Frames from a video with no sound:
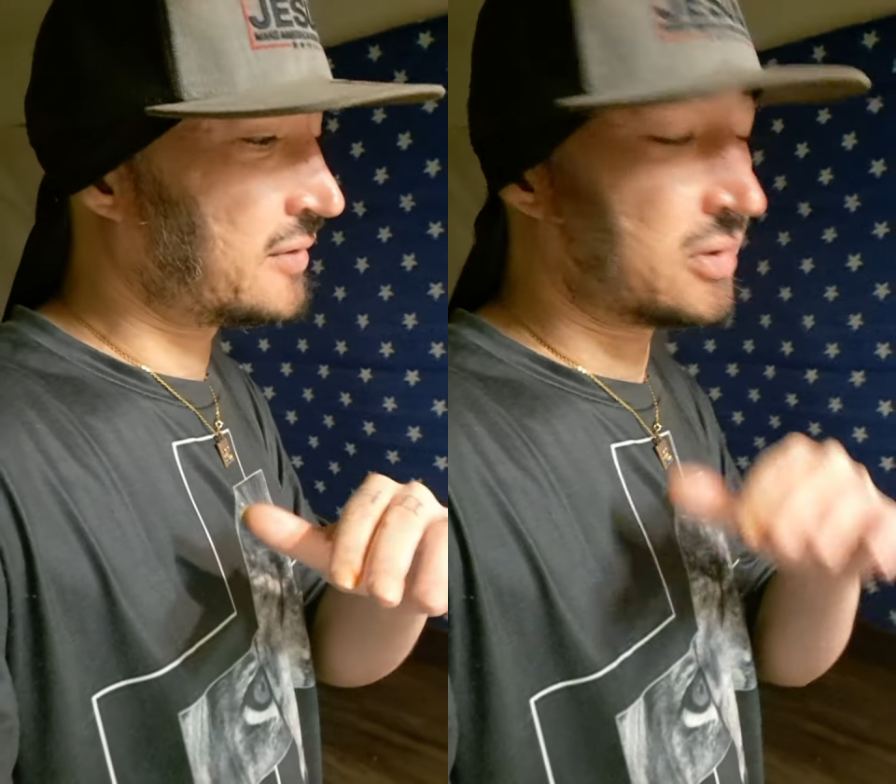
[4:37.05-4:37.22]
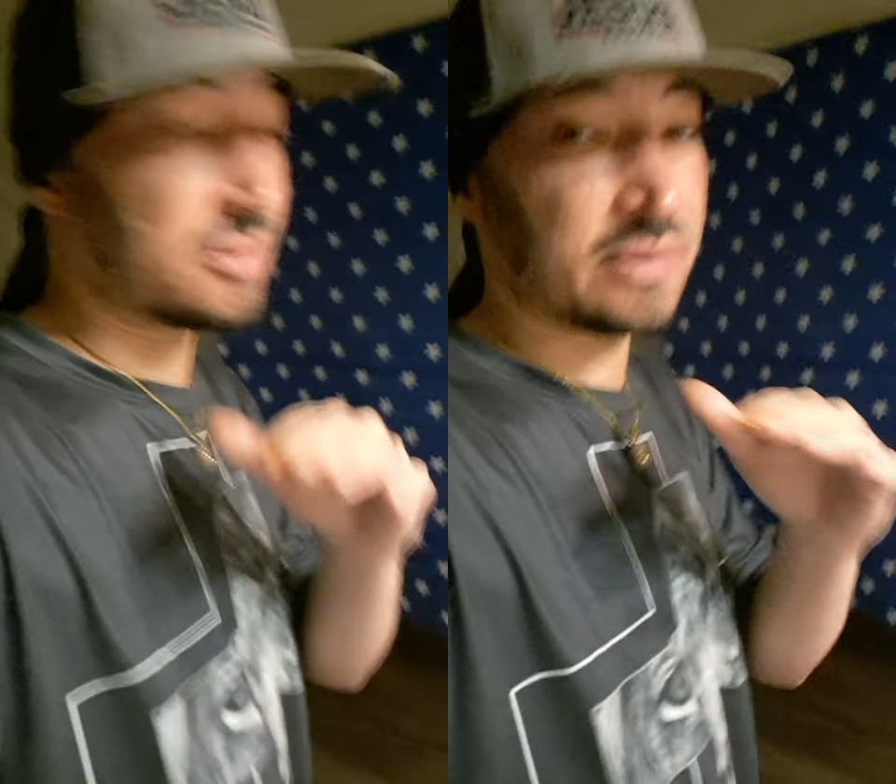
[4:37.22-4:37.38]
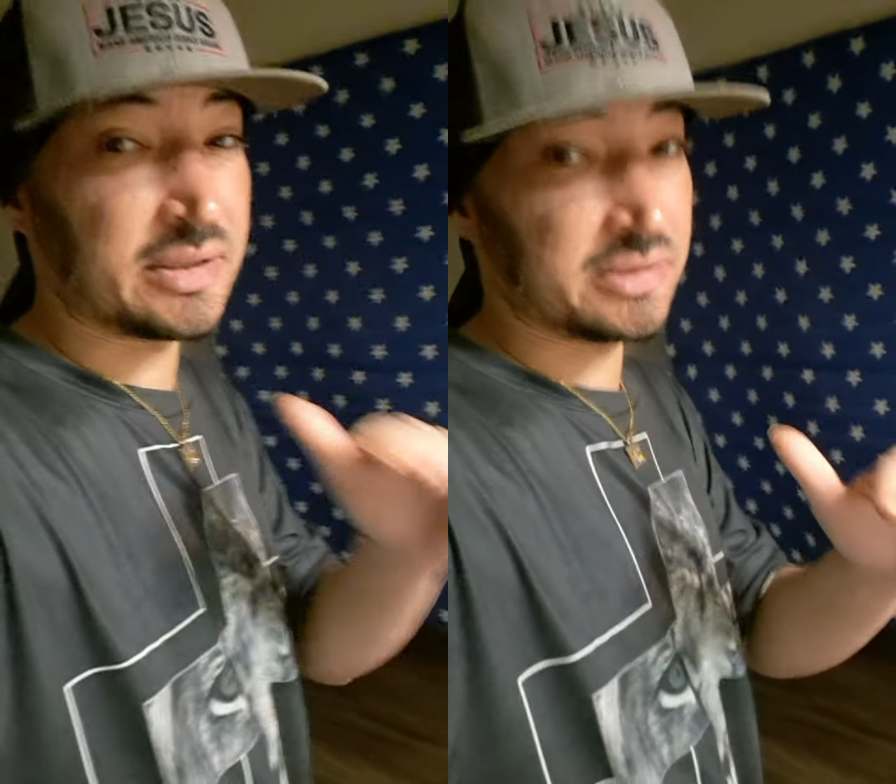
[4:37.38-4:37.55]
for
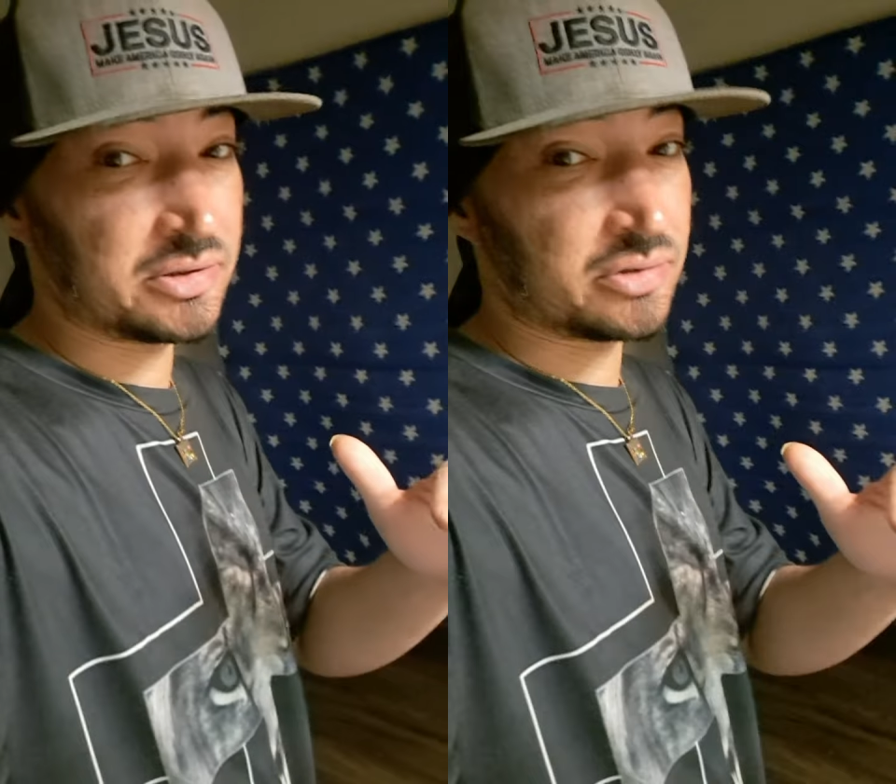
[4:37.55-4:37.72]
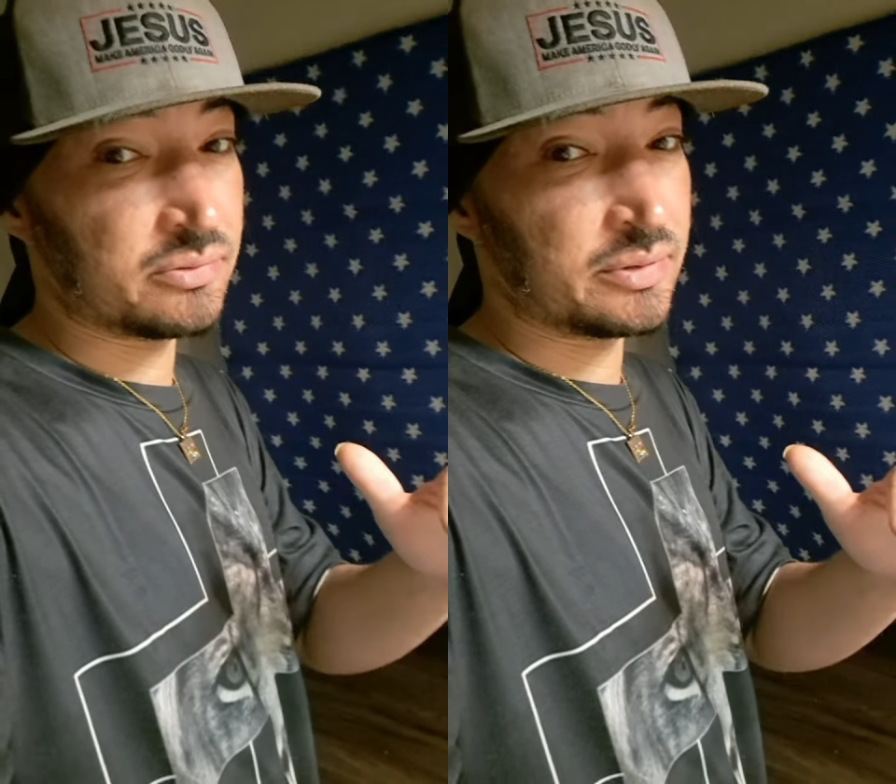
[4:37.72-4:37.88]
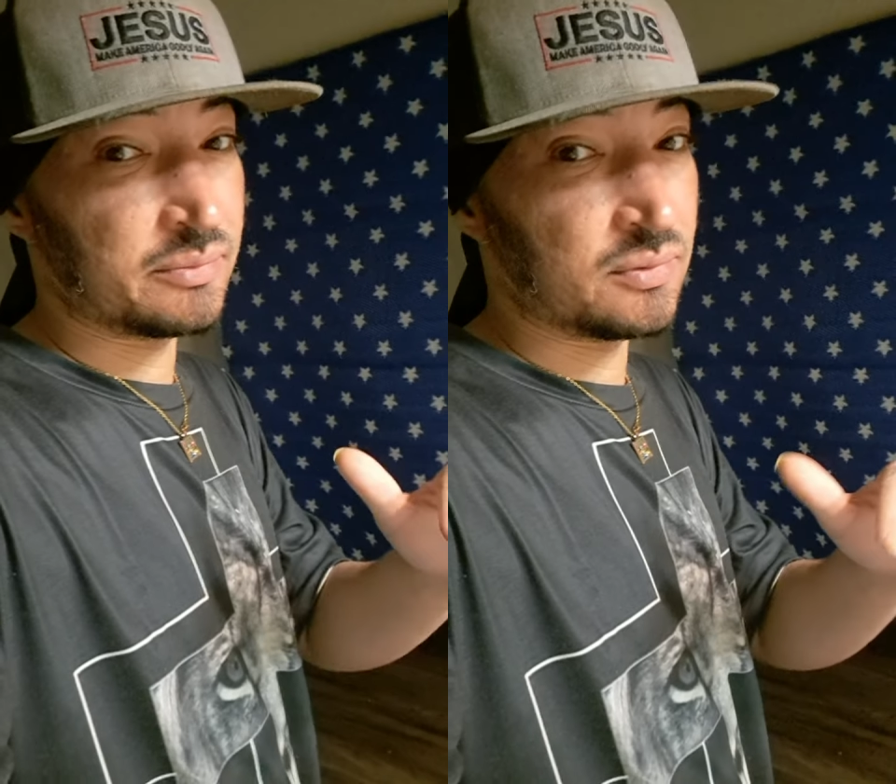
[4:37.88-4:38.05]
great is
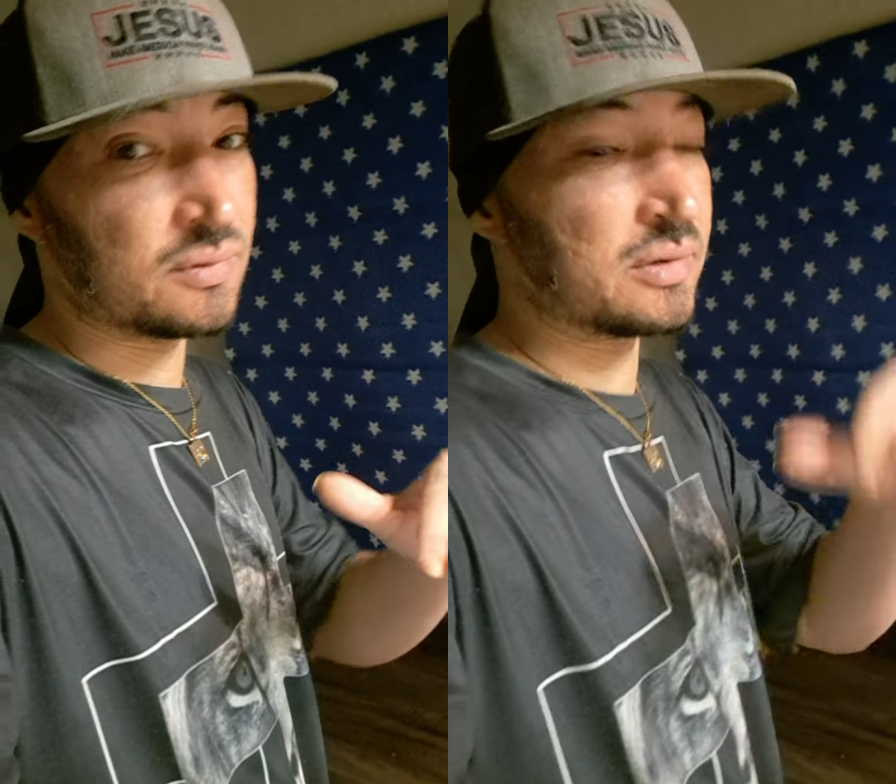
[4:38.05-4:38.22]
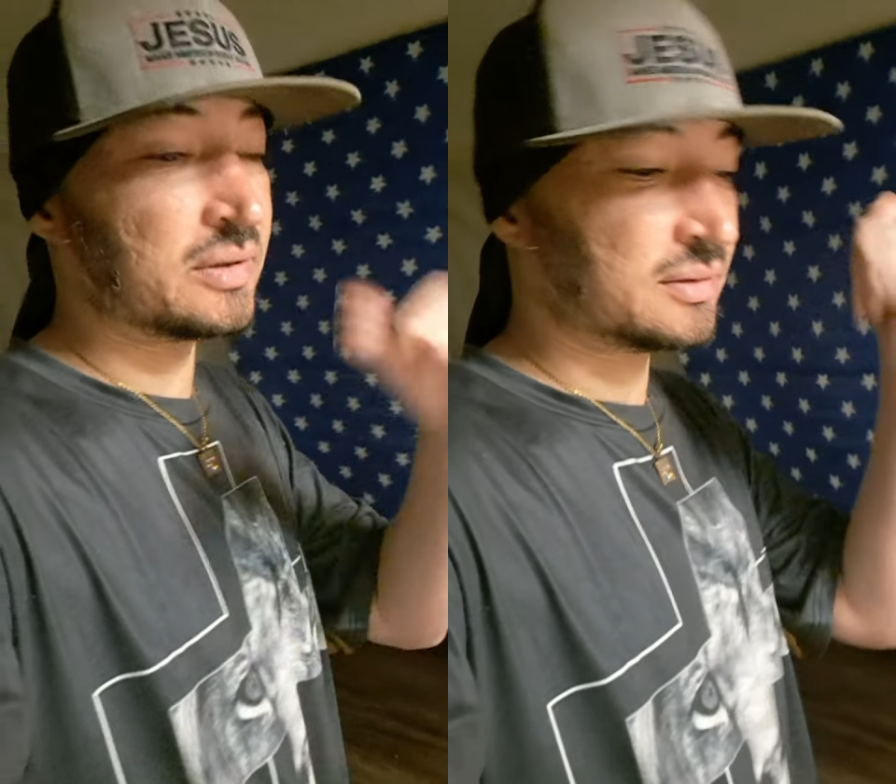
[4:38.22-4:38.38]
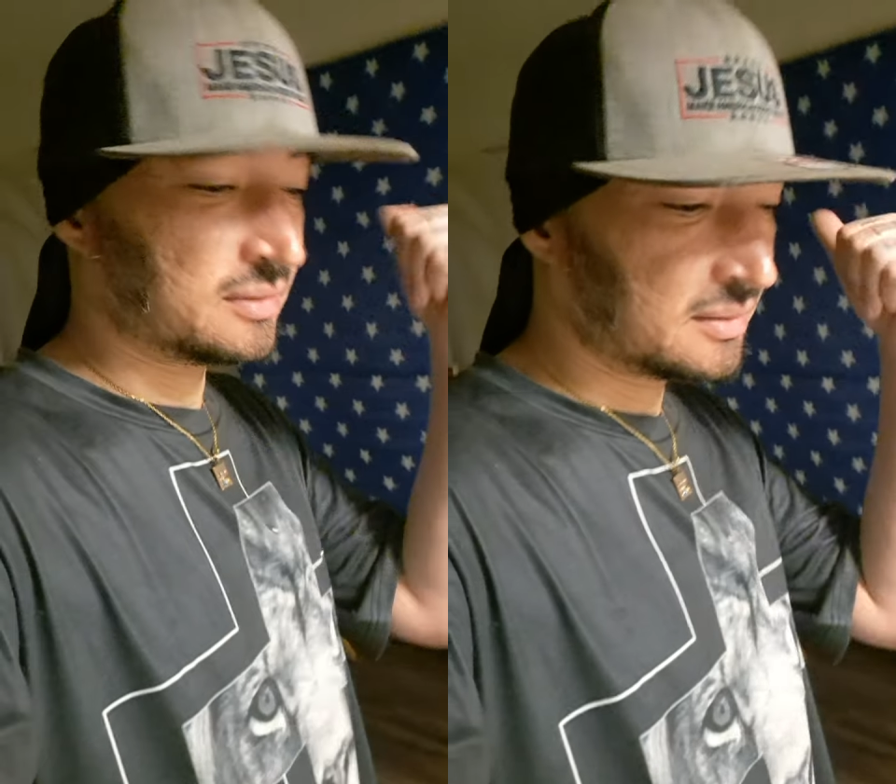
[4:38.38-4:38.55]
your
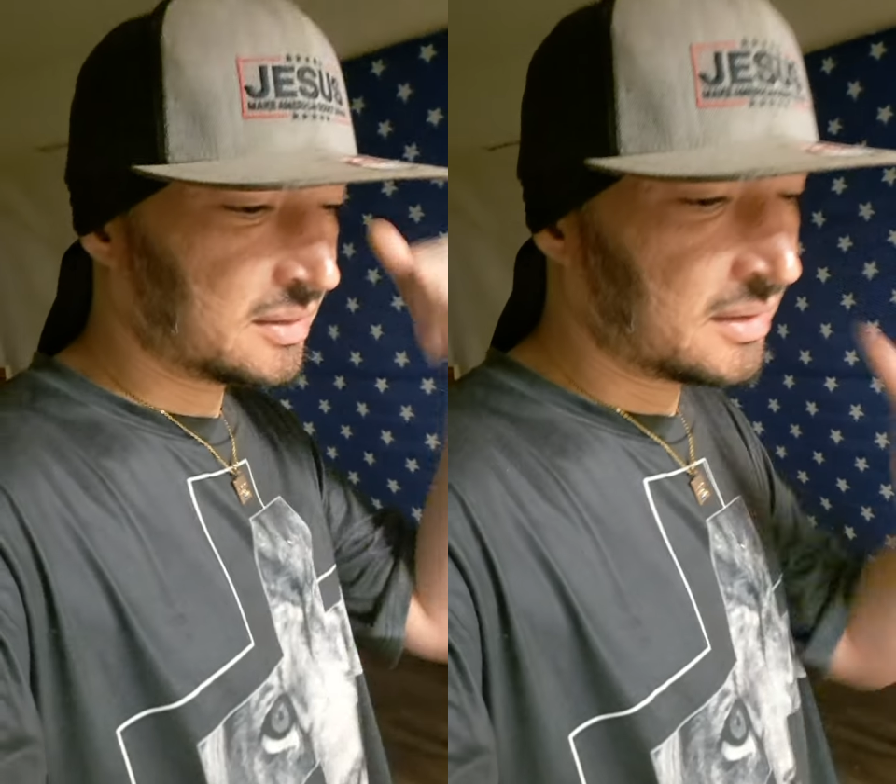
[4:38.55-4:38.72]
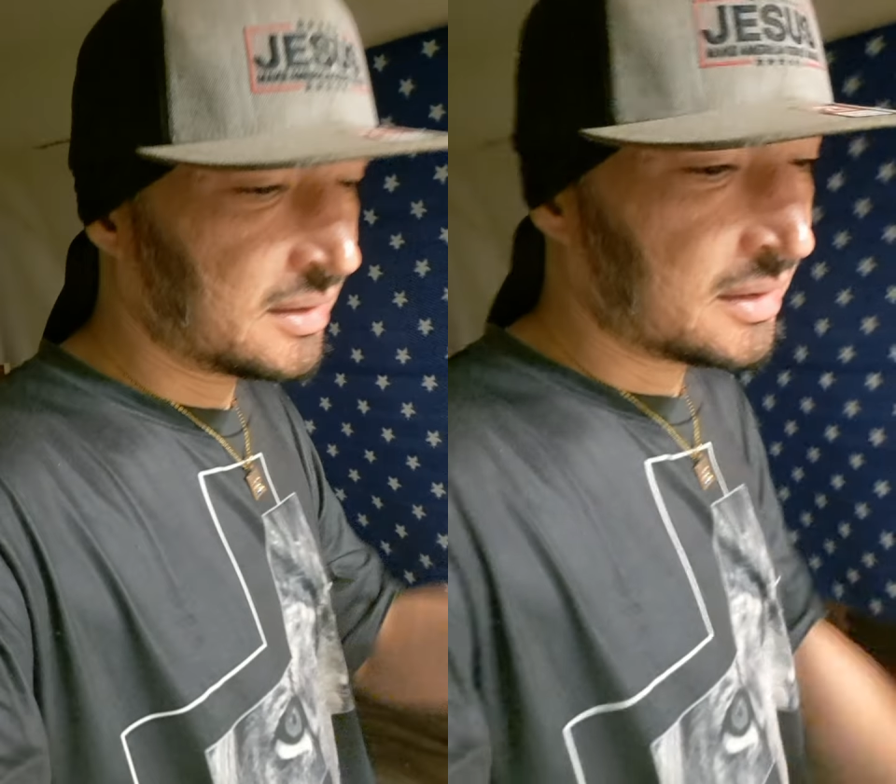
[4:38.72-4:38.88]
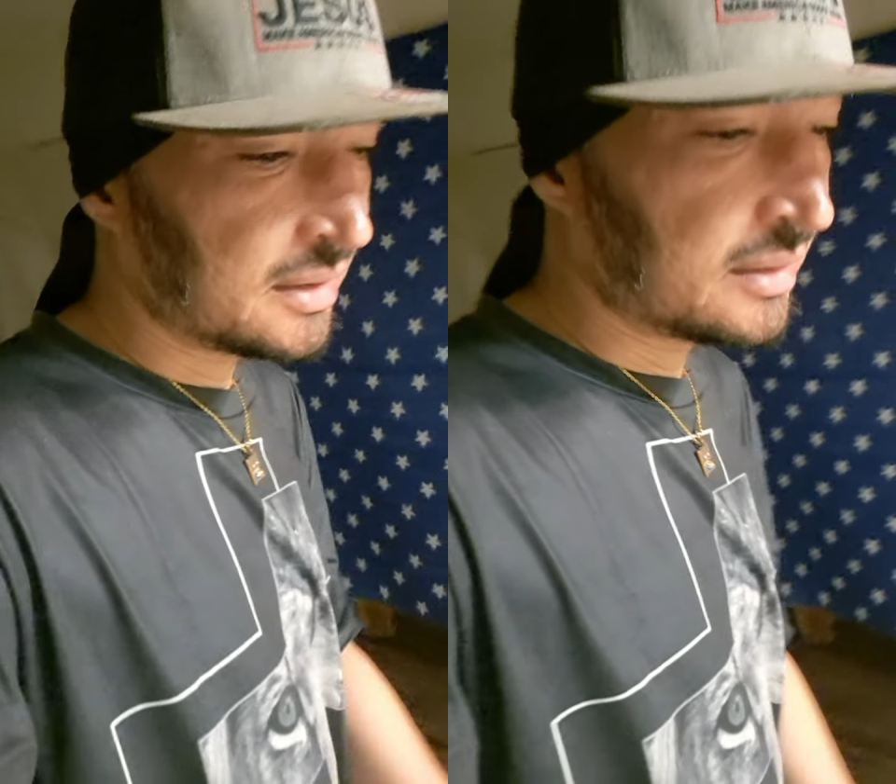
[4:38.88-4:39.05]
reward
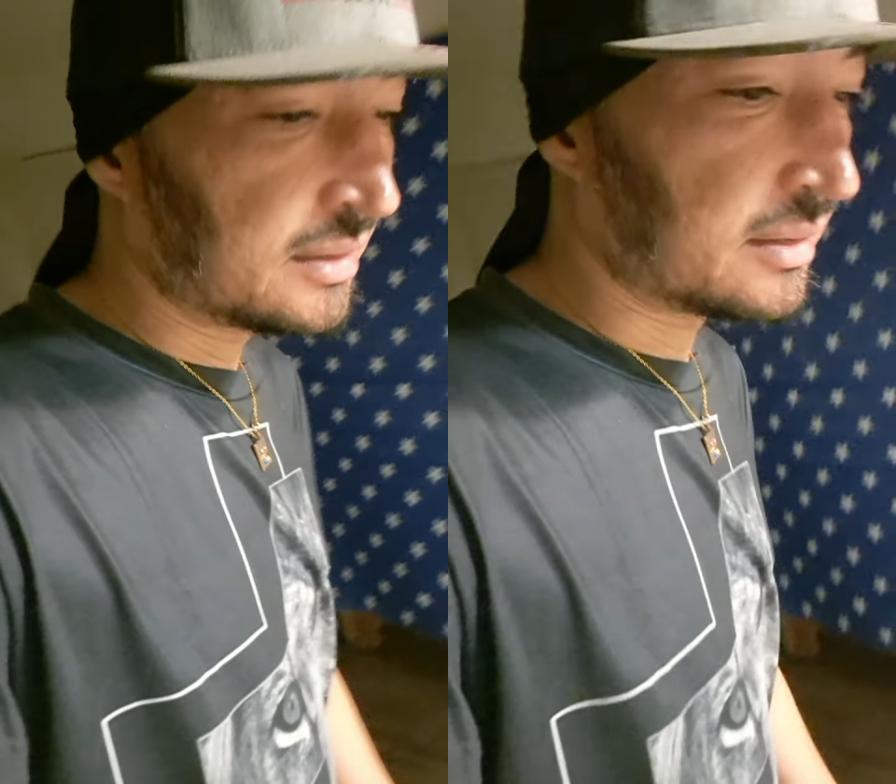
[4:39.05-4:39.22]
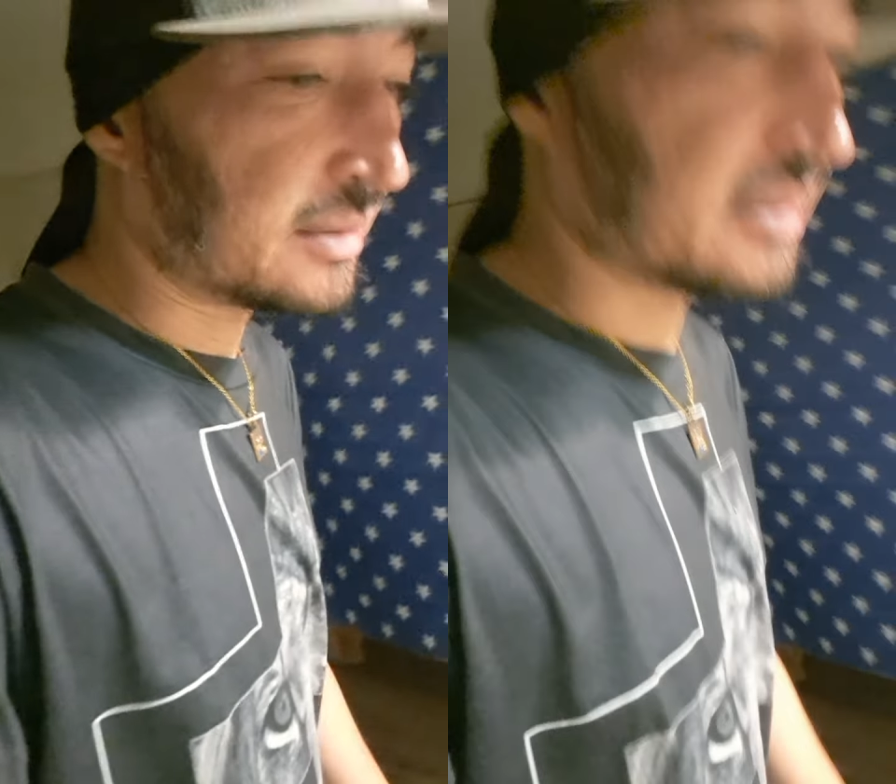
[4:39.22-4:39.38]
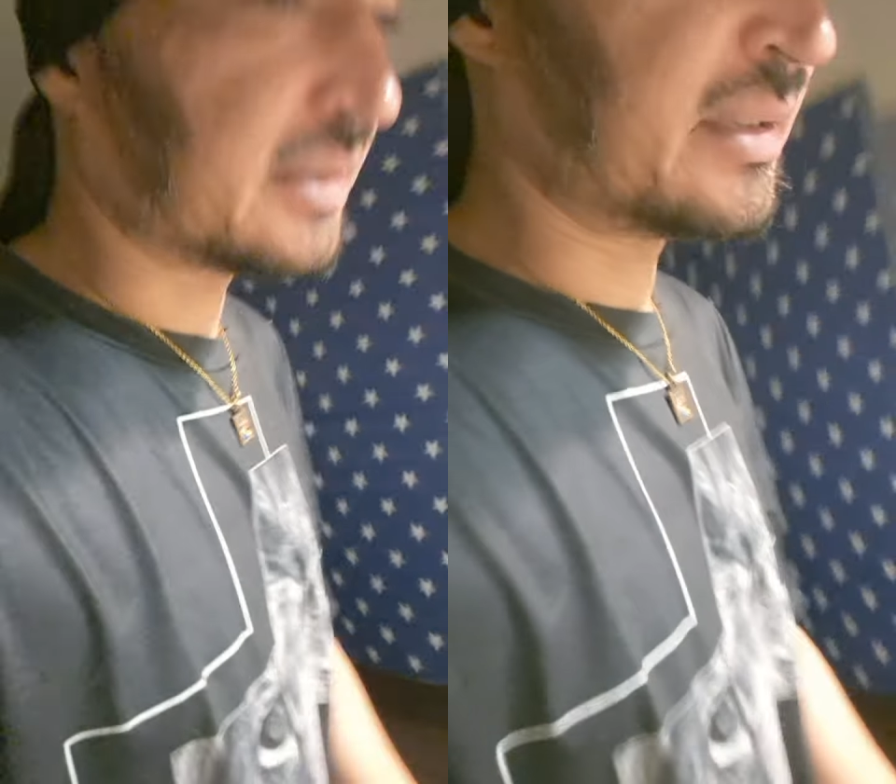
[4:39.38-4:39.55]
in the